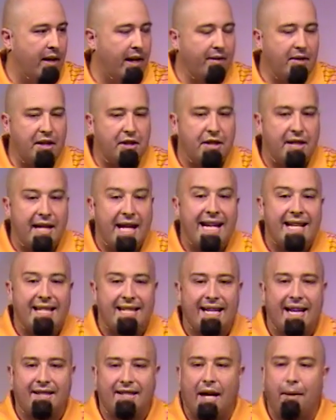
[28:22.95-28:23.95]
And then she, he
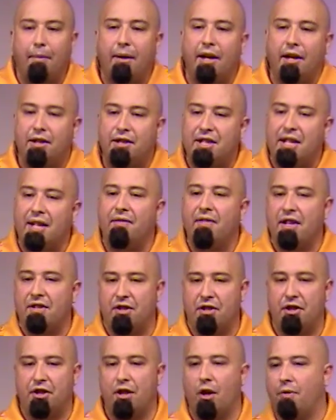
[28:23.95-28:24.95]
says, I'm going to send
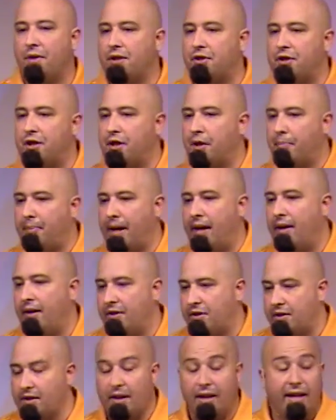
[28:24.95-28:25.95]
this and show this to your
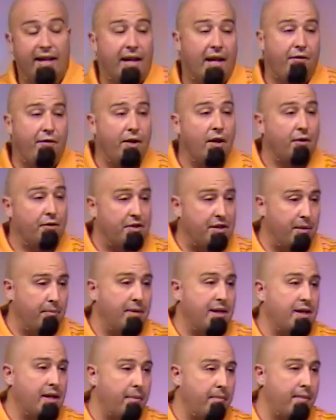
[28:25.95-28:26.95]
parents if you don't send
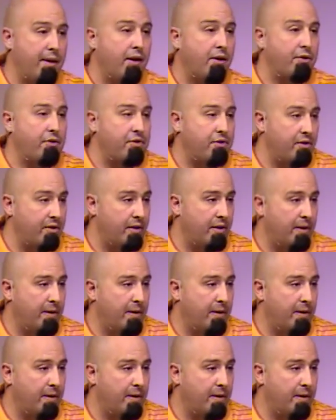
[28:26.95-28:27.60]
me something else.